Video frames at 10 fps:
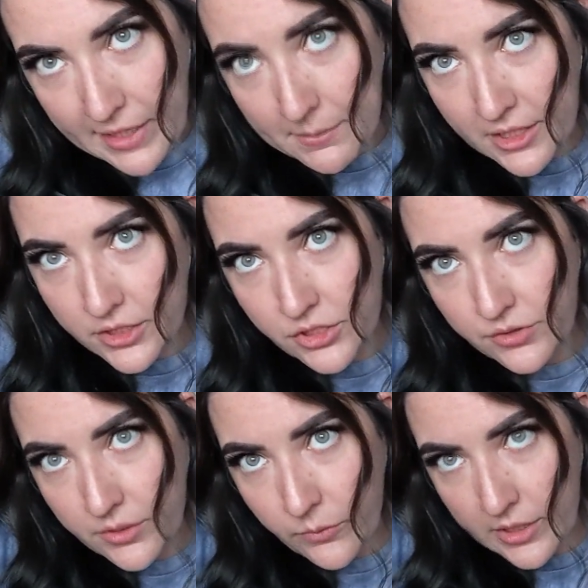I'm gonna show
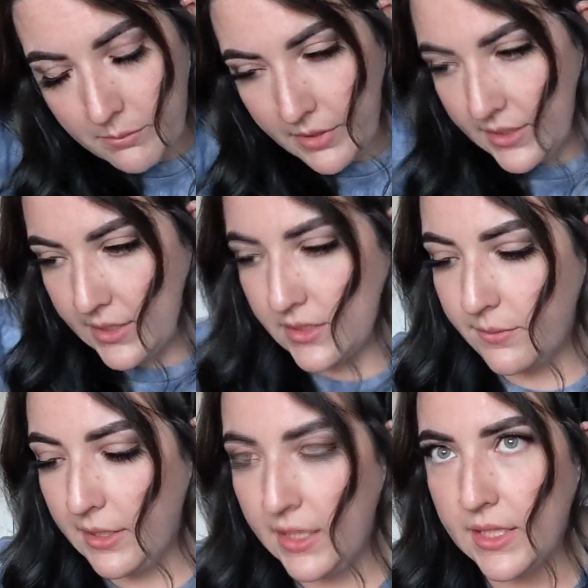you one bun this
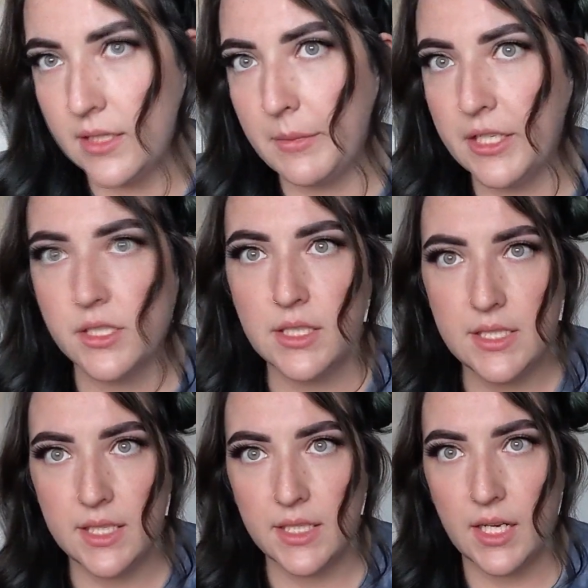way, and then I'm actually gonna
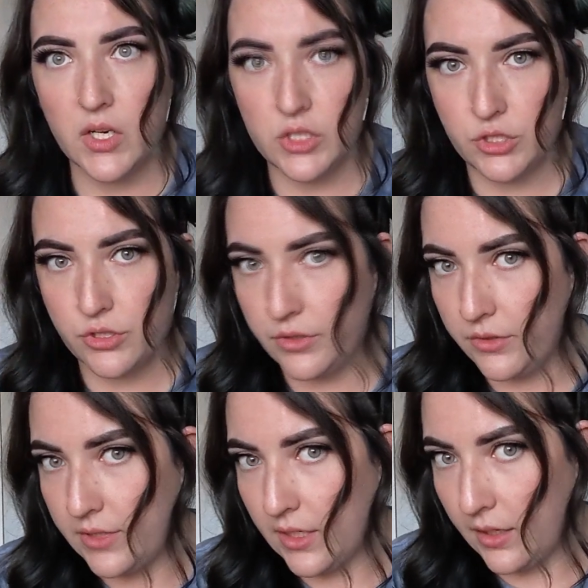take it out and show
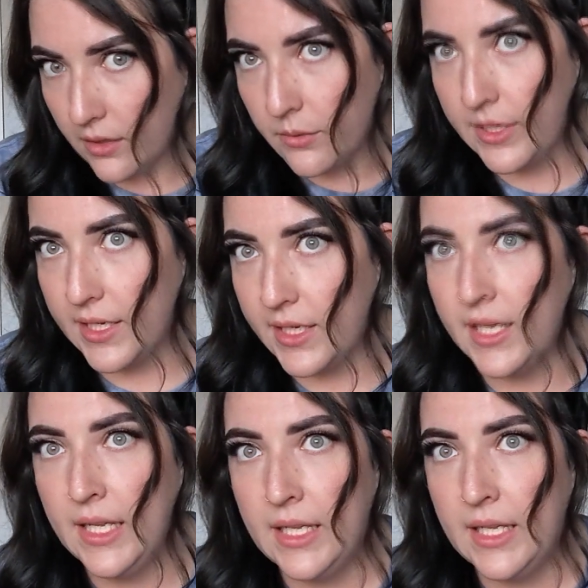you the other way